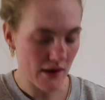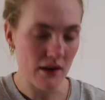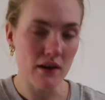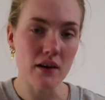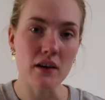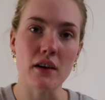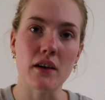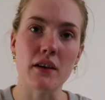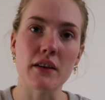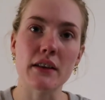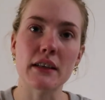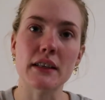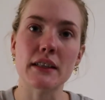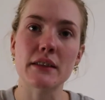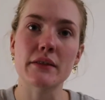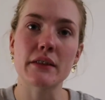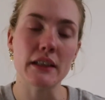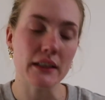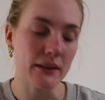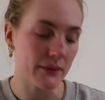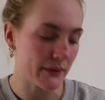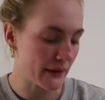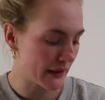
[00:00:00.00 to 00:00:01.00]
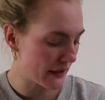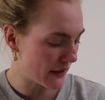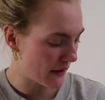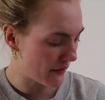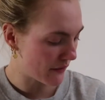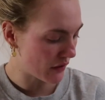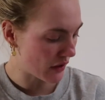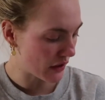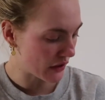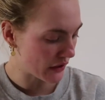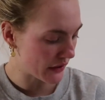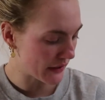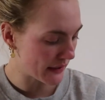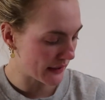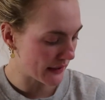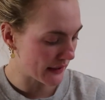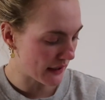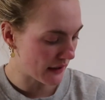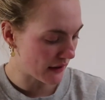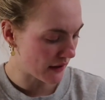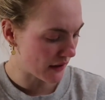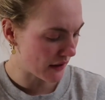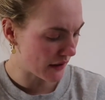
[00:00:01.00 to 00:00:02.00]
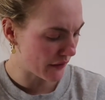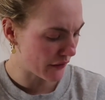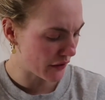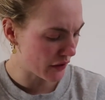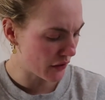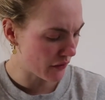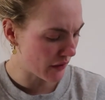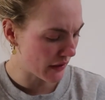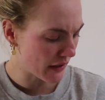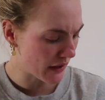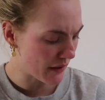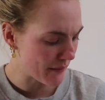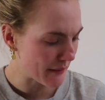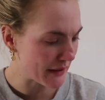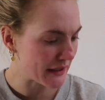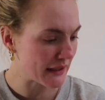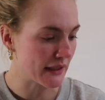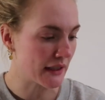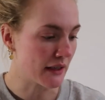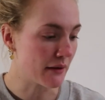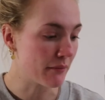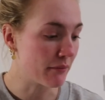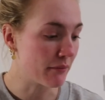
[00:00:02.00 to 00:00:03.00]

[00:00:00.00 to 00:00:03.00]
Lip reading: Oh, that's really sweet. I've not actually seen that. Kind of annoying, I missed it.